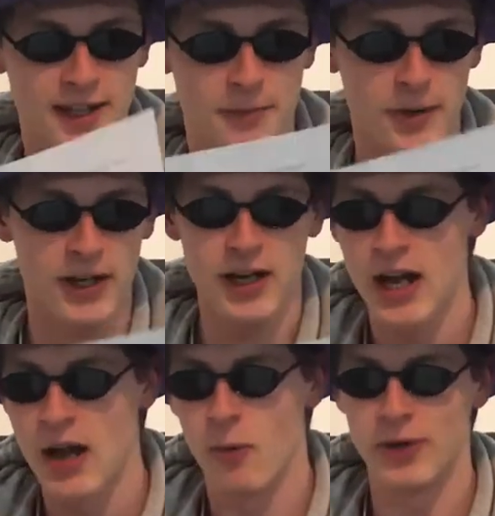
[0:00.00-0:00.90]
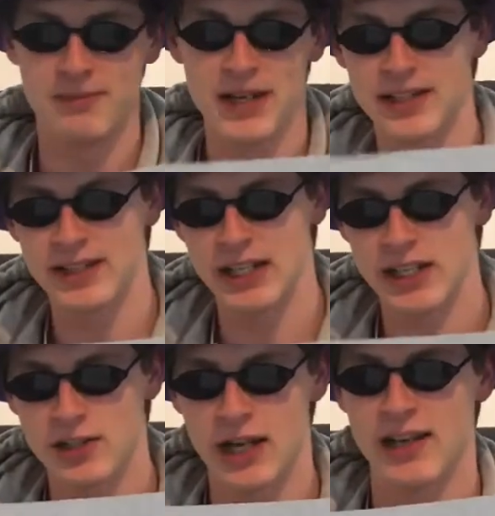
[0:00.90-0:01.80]
The book was meant to
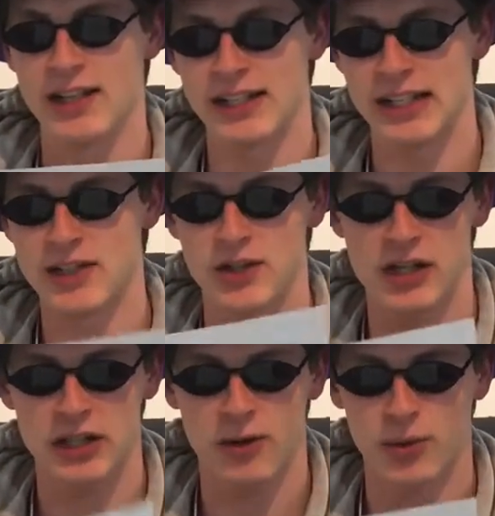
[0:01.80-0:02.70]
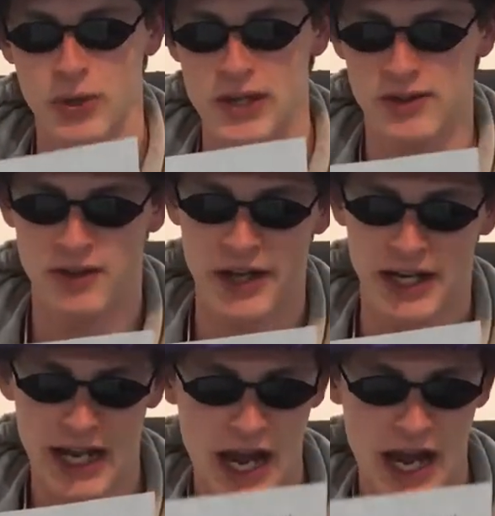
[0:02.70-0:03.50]
teach, and did teach, young and old readers alike